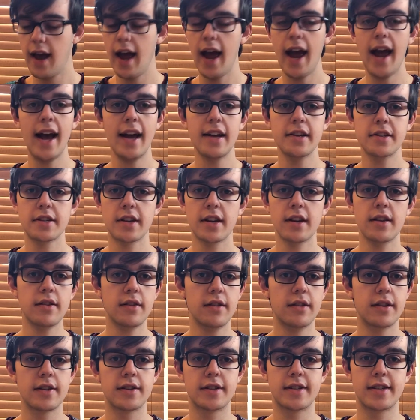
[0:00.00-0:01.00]

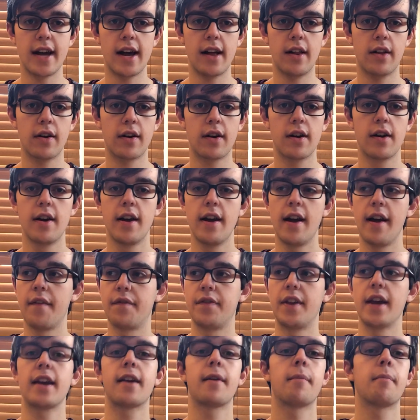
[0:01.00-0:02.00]
asking the seller if
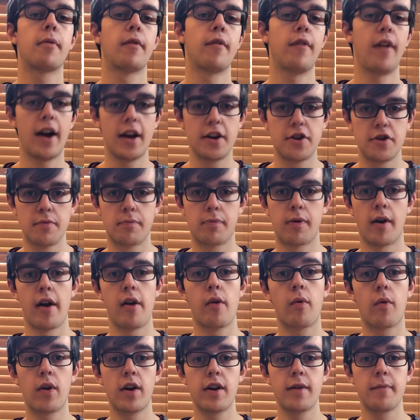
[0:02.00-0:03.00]
they can provide you
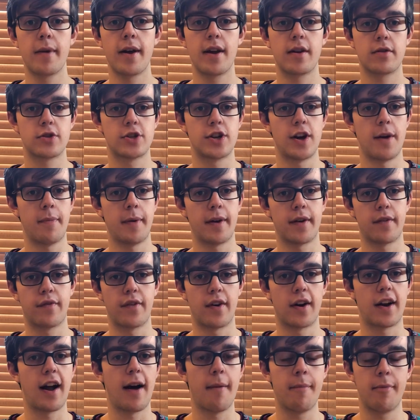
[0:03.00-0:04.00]
priority mail shipping for
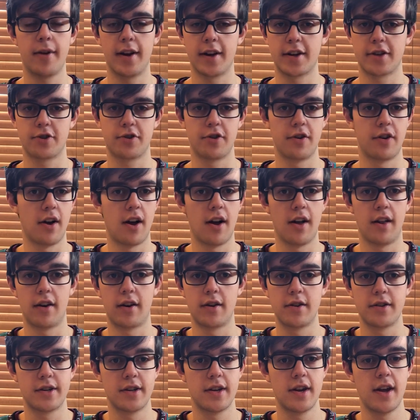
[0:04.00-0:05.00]
a couple extra
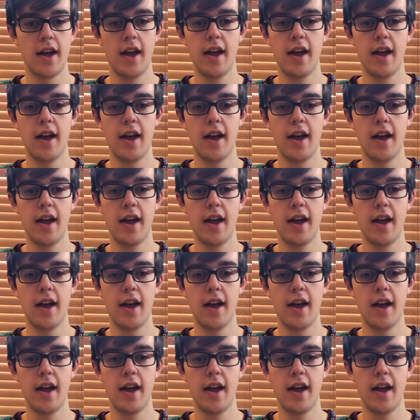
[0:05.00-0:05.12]
dollars.